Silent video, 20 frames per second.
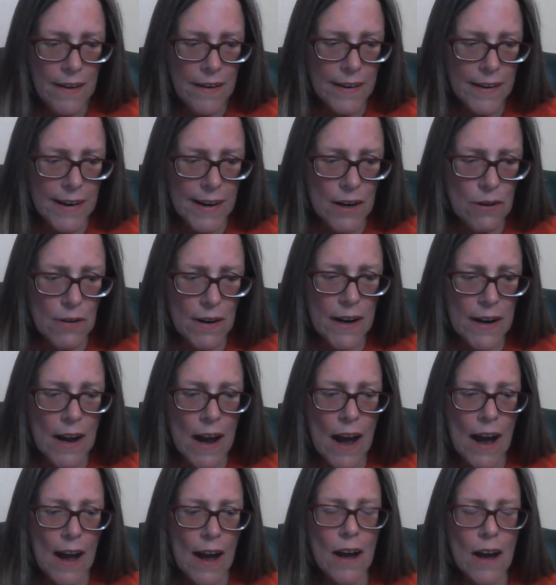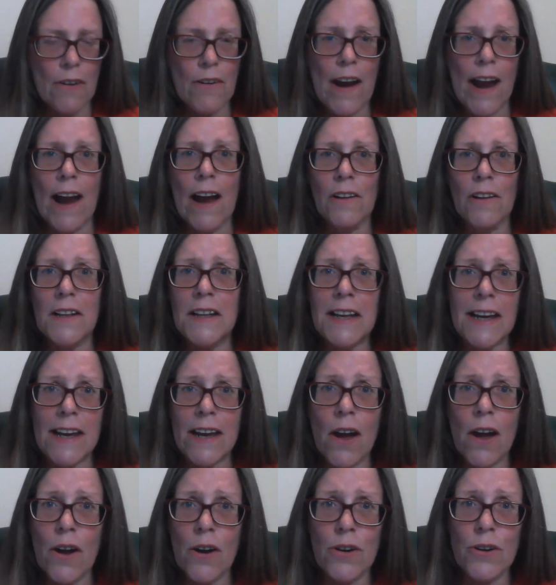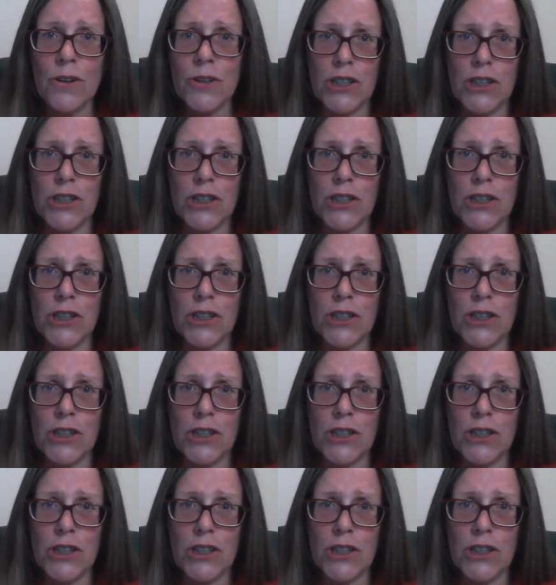here we are, our Leo